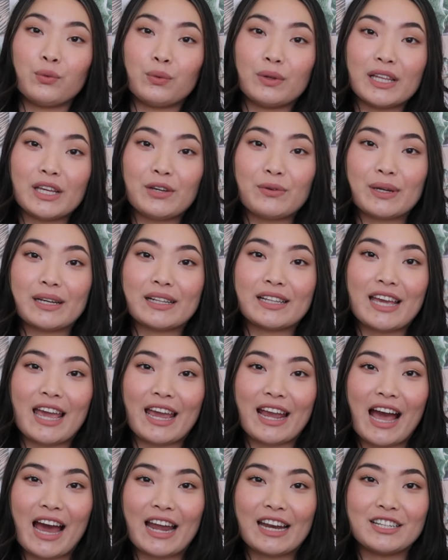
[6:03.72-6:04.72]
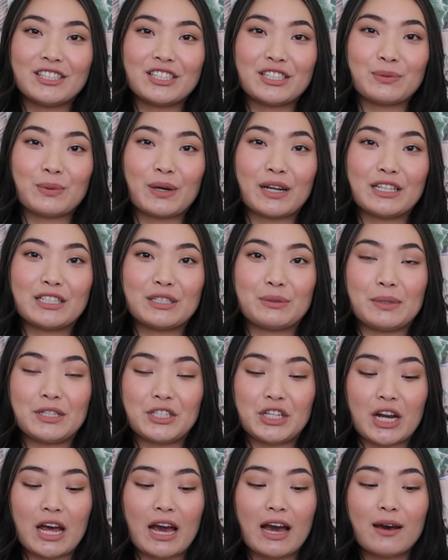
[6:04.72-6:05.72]
Really quickly, I kind of just want to
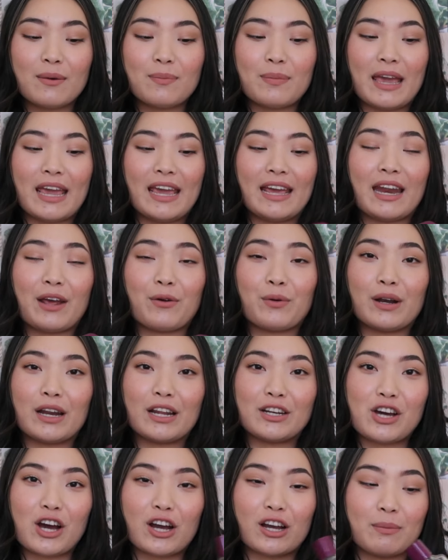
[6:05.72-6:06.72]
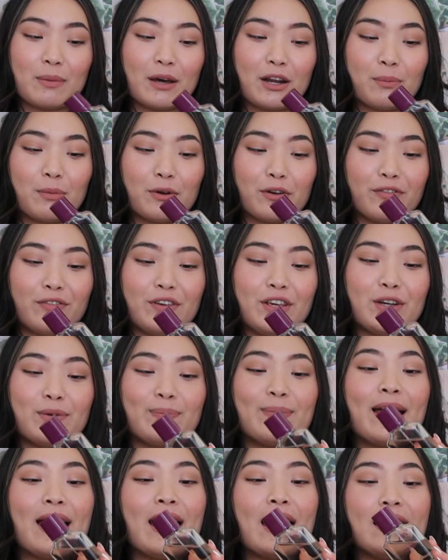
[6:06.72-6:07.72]
switch it up and I want to talk about a
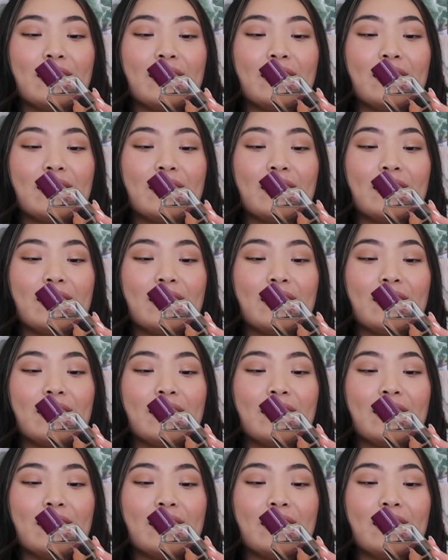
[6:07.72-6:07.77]
perfume.